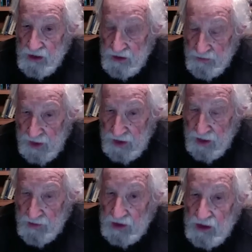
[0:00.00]

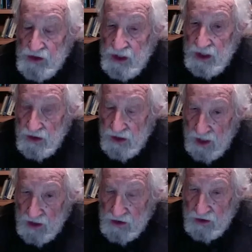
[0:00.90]
Pandemic is an
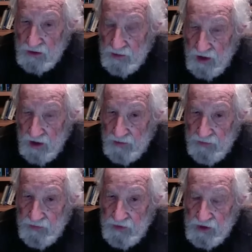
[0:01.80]
international problem.
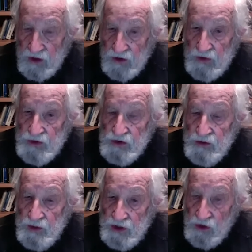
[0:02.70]
Countries should be
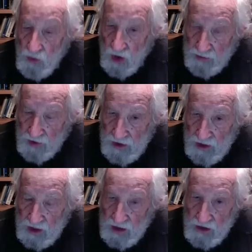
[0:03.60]

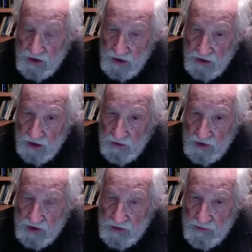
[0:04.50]
cooperating in dealing with it.
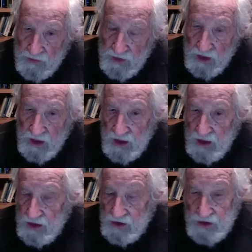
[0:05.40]

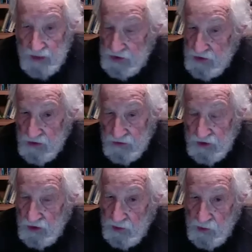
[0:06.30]
Same is true of
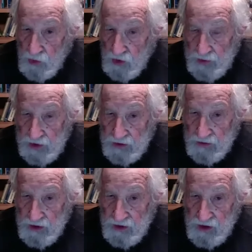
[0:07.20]
global warming.
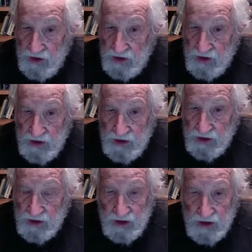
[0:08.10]

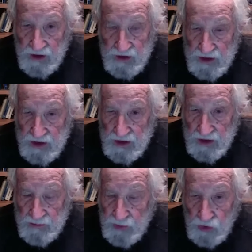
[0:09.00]
The
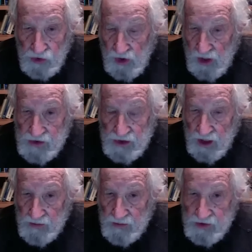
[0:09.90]
polar ice
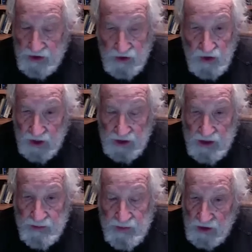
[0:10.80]
caps are going to
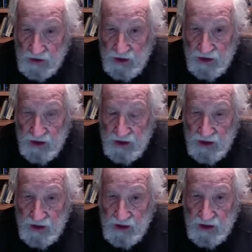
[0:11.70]
keep melting,
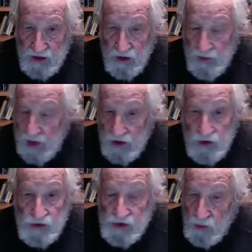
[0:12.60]
no matter
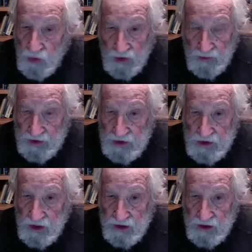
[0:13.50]
who's at war with each other,